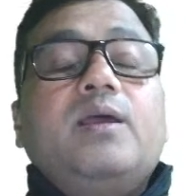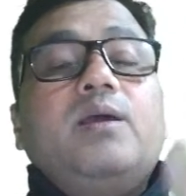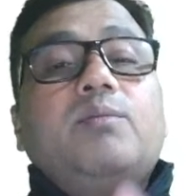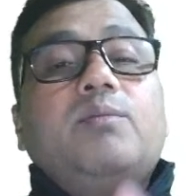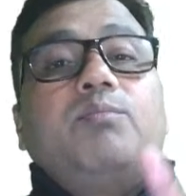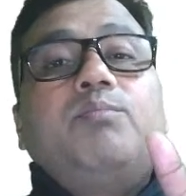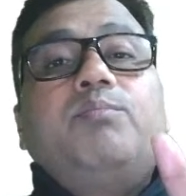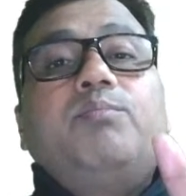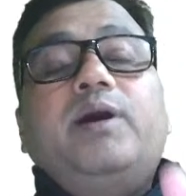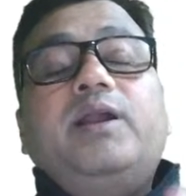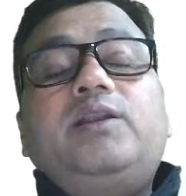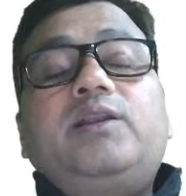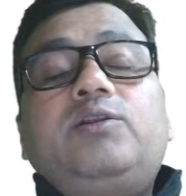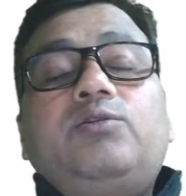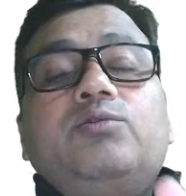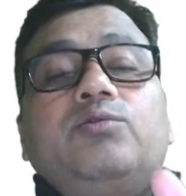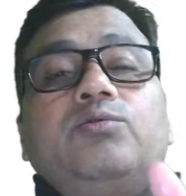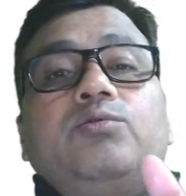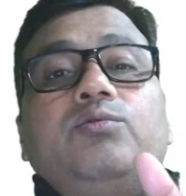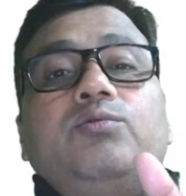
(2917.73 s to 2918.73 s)
but
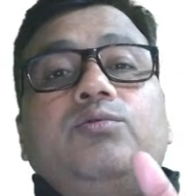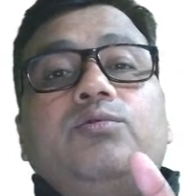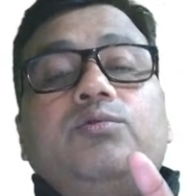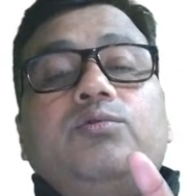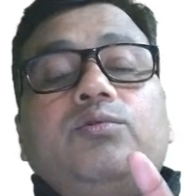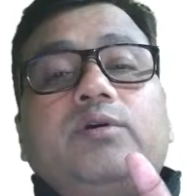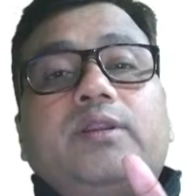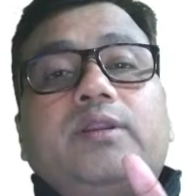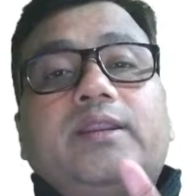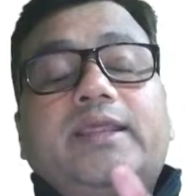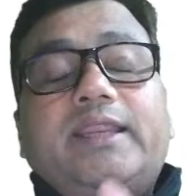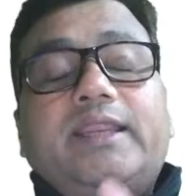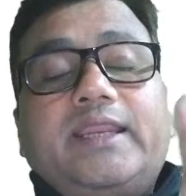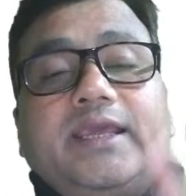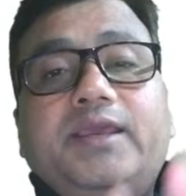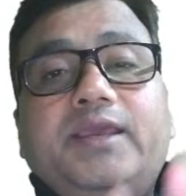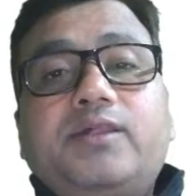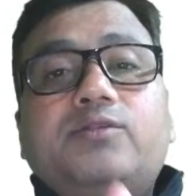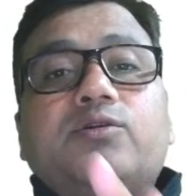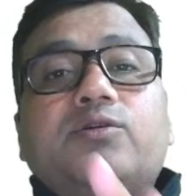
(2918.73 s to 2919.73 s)
to
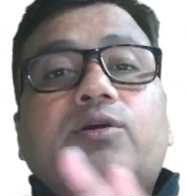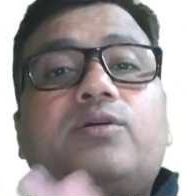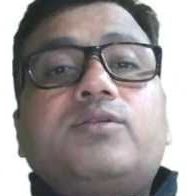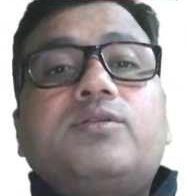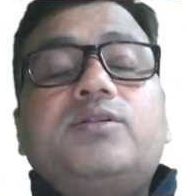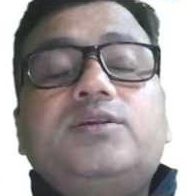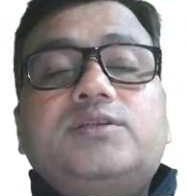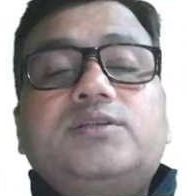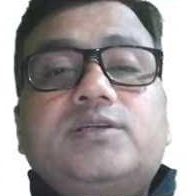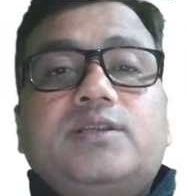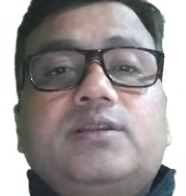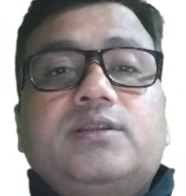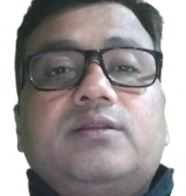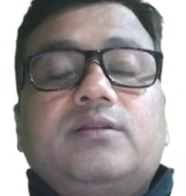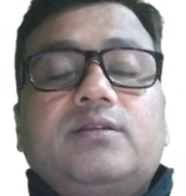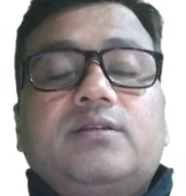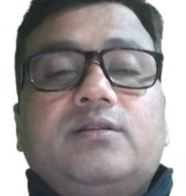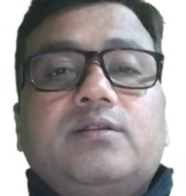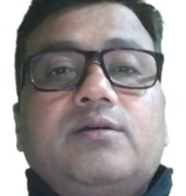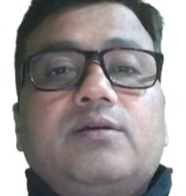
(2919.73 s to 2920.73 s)
release oxygen
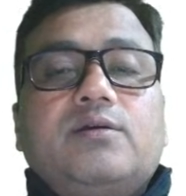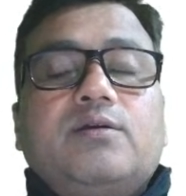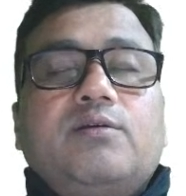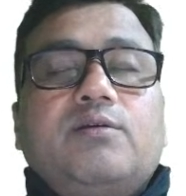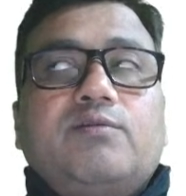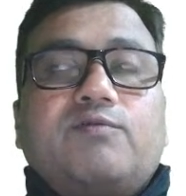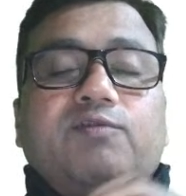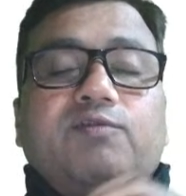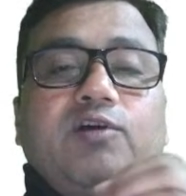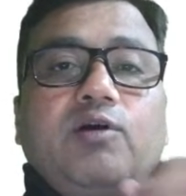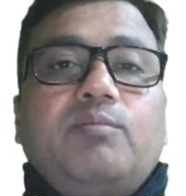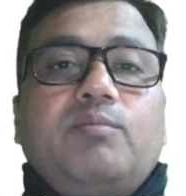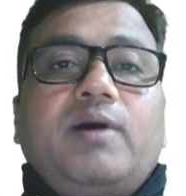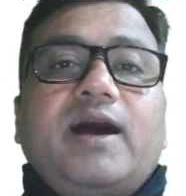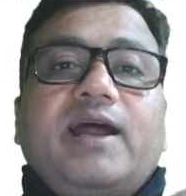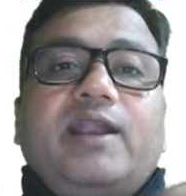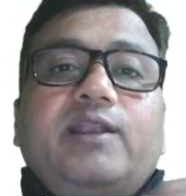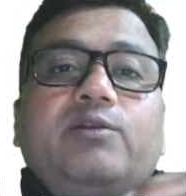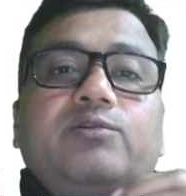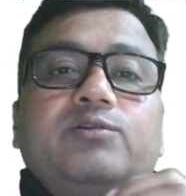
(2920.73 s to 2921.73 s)
from
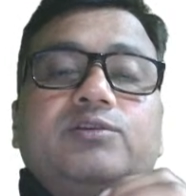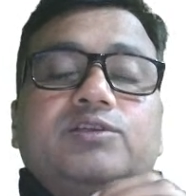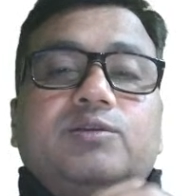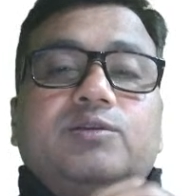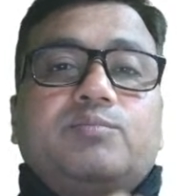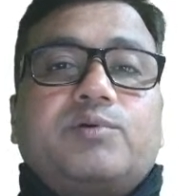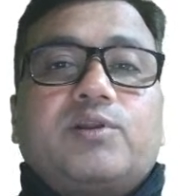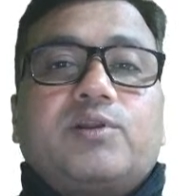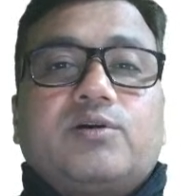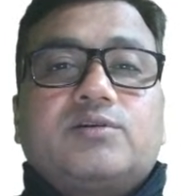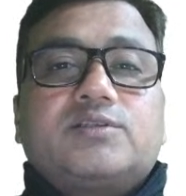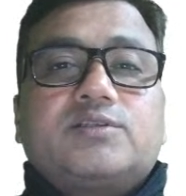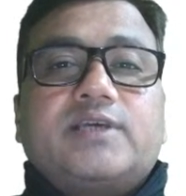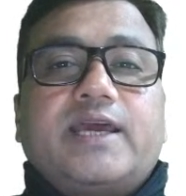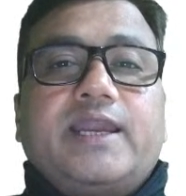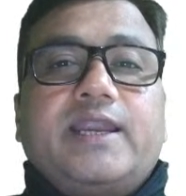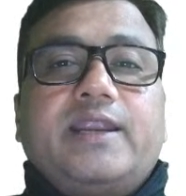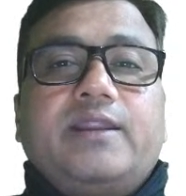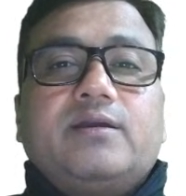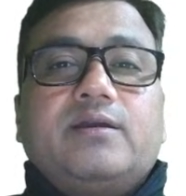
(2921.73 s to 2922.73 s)
hydrogen
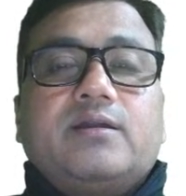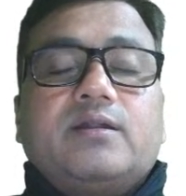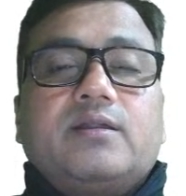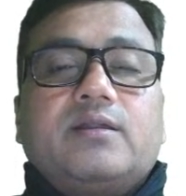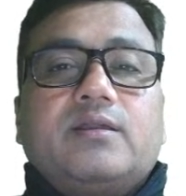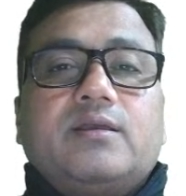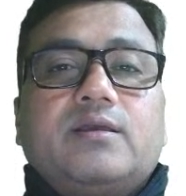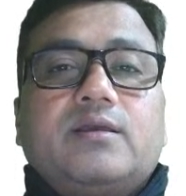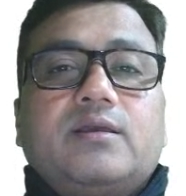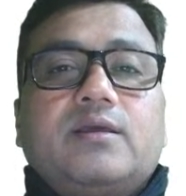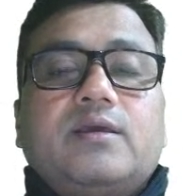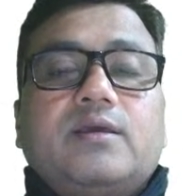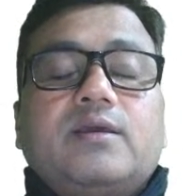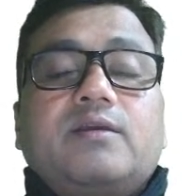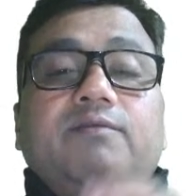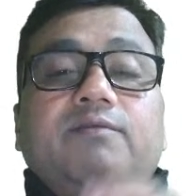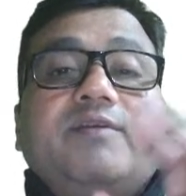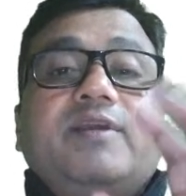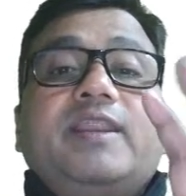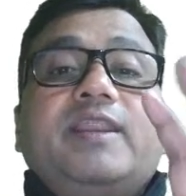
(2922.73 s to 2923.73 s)
peroxide,
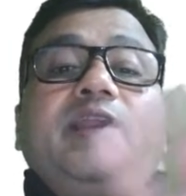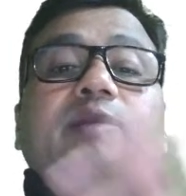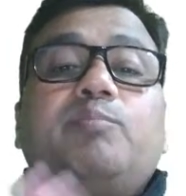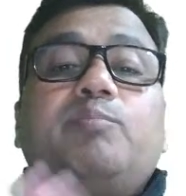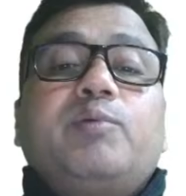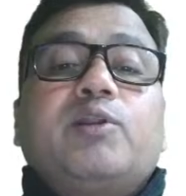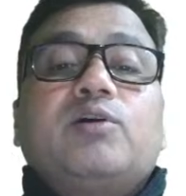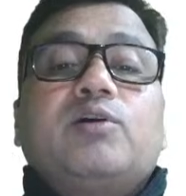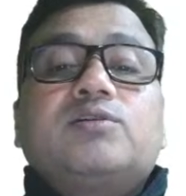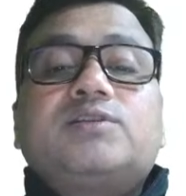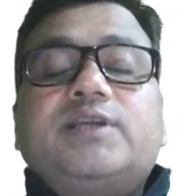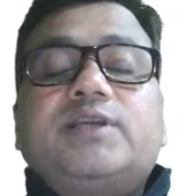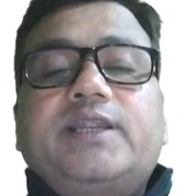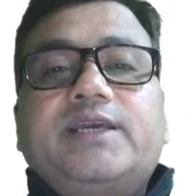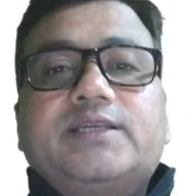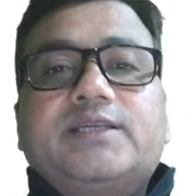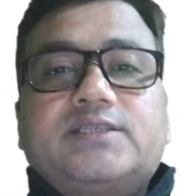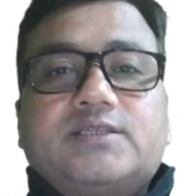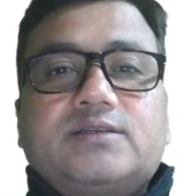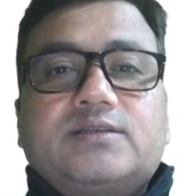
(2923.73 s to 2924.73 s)
we need
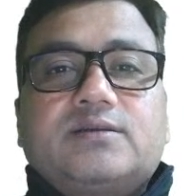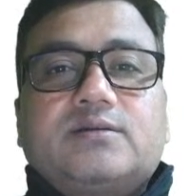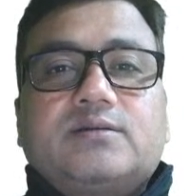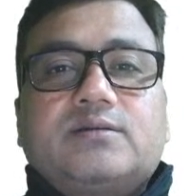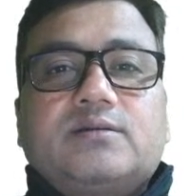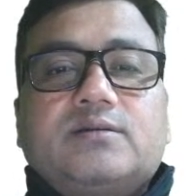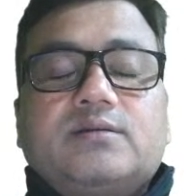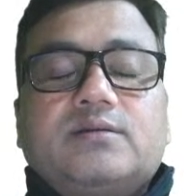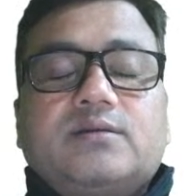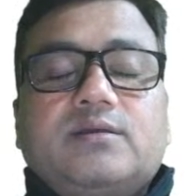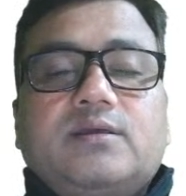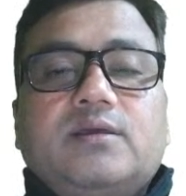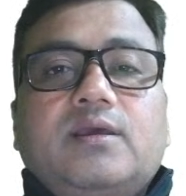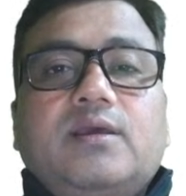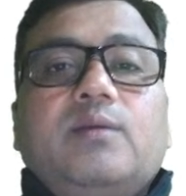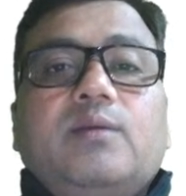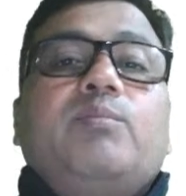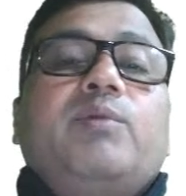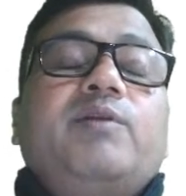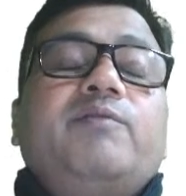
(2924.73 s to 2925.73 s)
peroxidase,
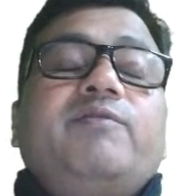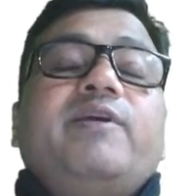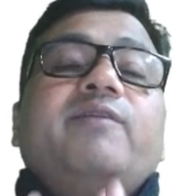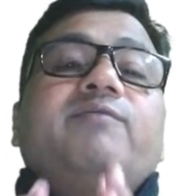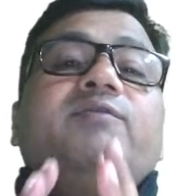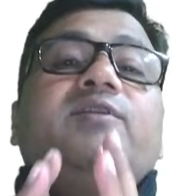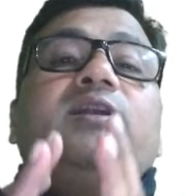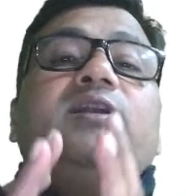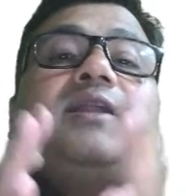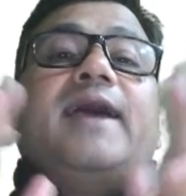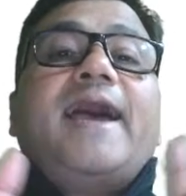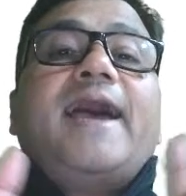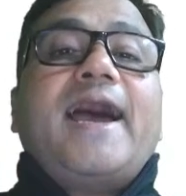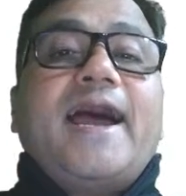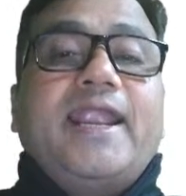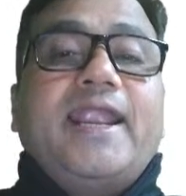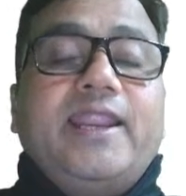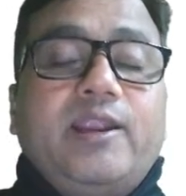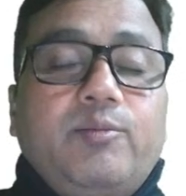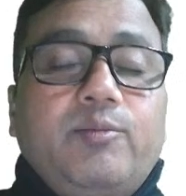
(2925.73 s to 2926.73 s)
but we haven't
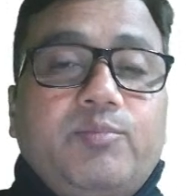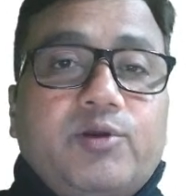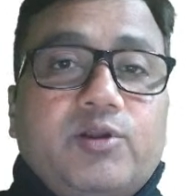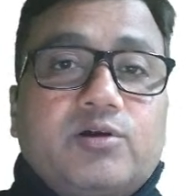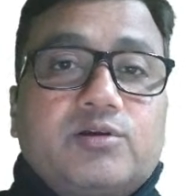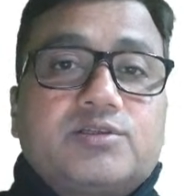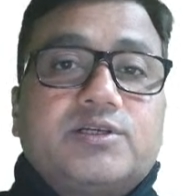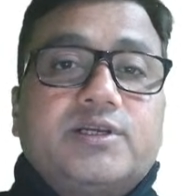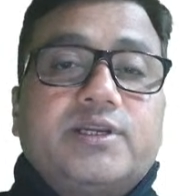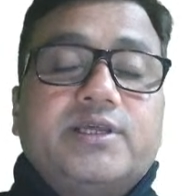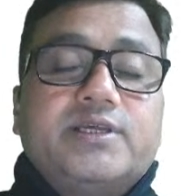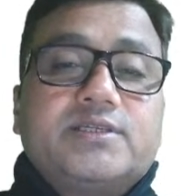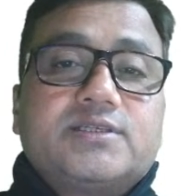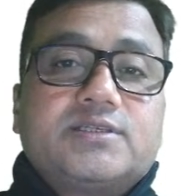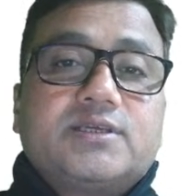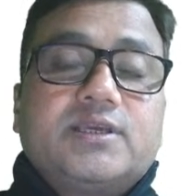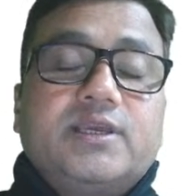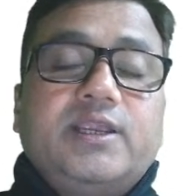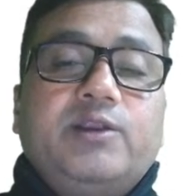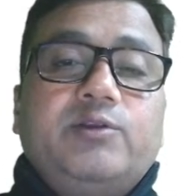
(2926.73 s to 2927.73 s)
added peroxidase
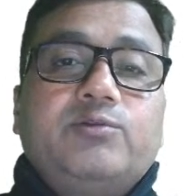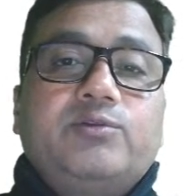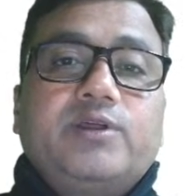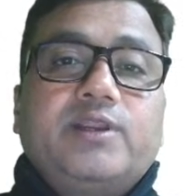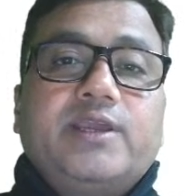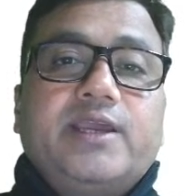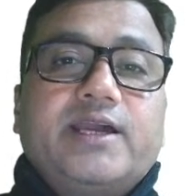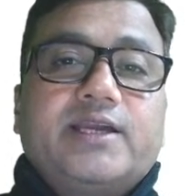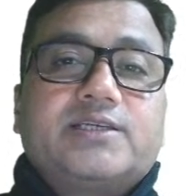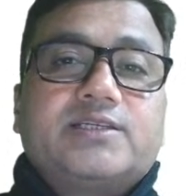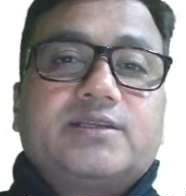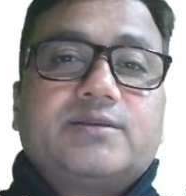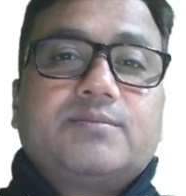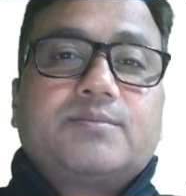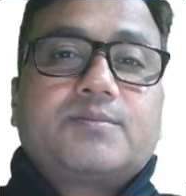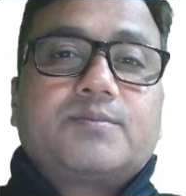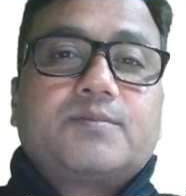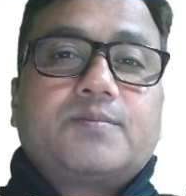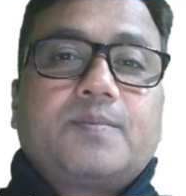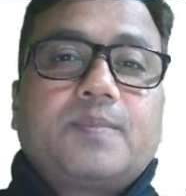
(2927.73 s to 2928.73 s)
into the reaction.
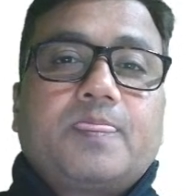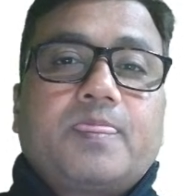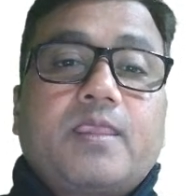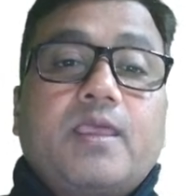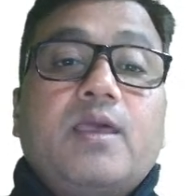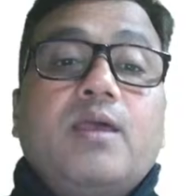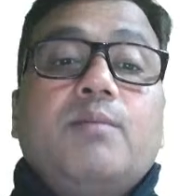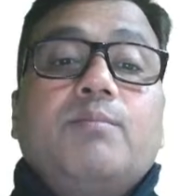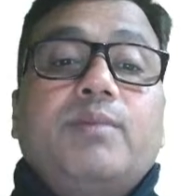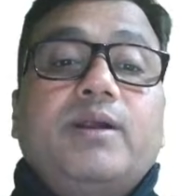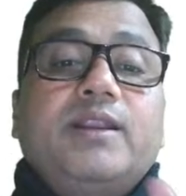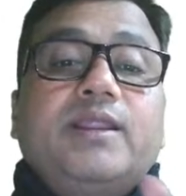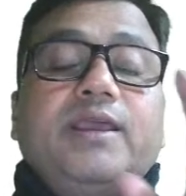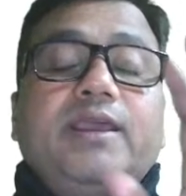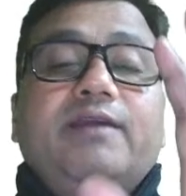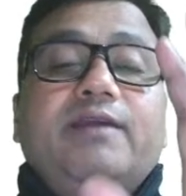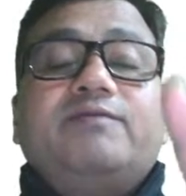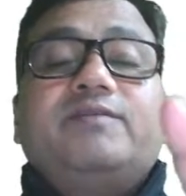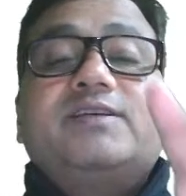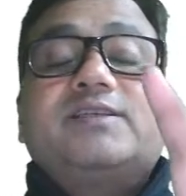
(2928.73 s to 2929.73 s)
But
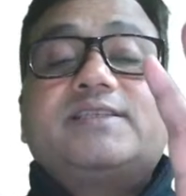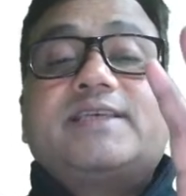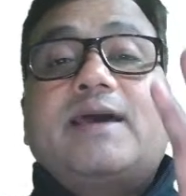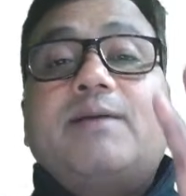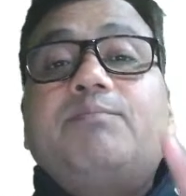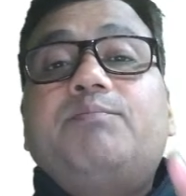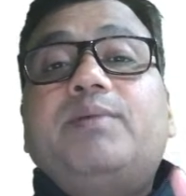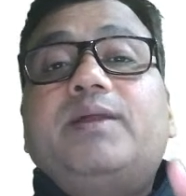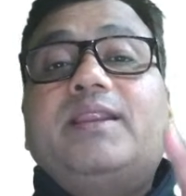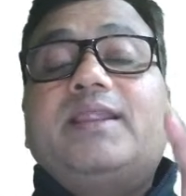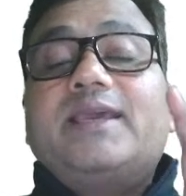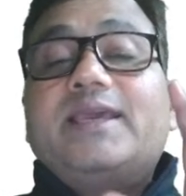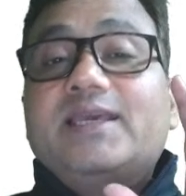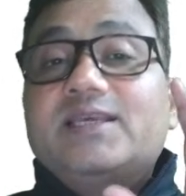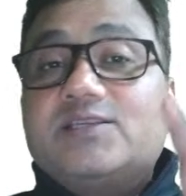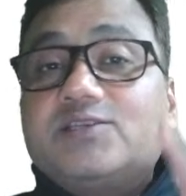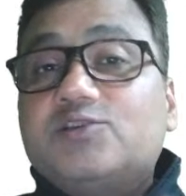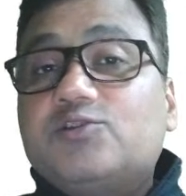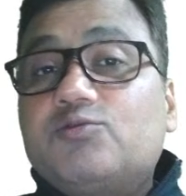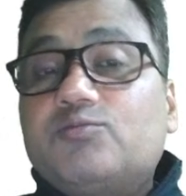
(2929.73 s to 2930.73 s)
if the sample
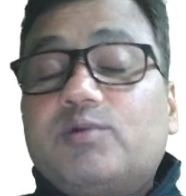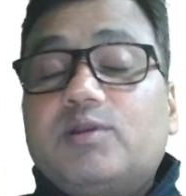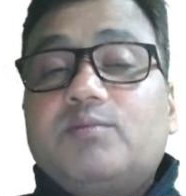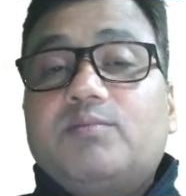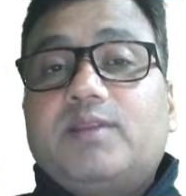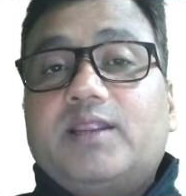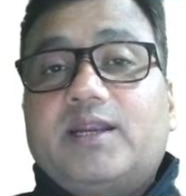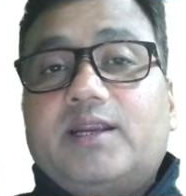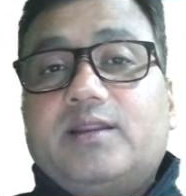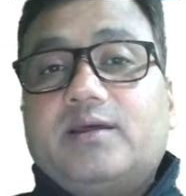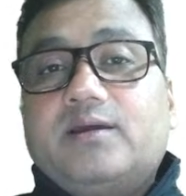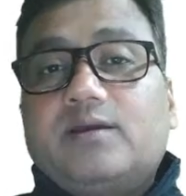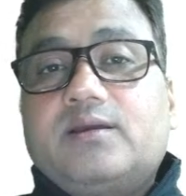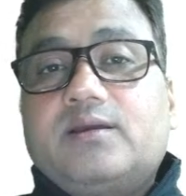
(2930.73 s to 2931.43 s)
is human blood,